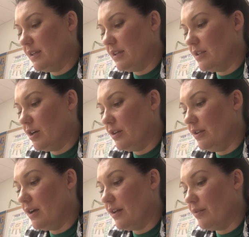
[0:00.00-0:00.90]
like he's
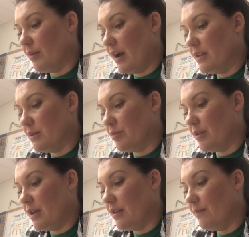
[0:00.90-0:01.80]
hardly got the right to
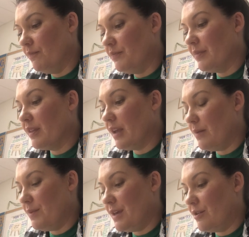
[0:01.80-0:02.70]
breathe.
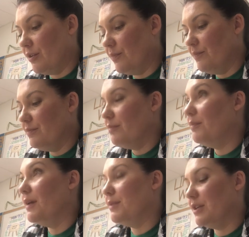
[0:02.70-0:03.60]
A beagle,
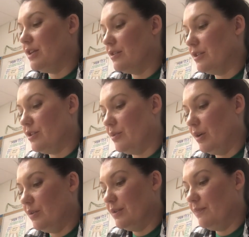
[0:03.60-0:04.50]
maybe a year or 2
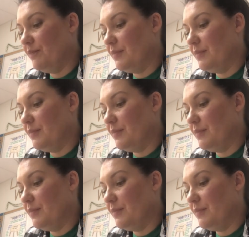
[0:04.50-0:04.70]
old.